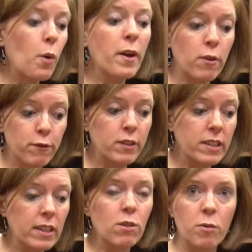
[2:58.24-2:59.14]
Quaker Free
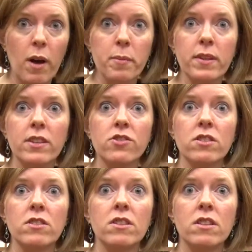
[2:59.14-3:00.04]
Negro
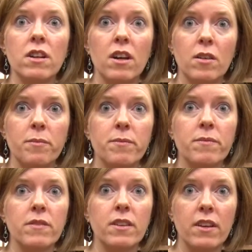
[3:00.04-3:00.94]
population,
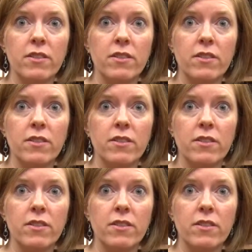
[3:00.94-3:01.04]
the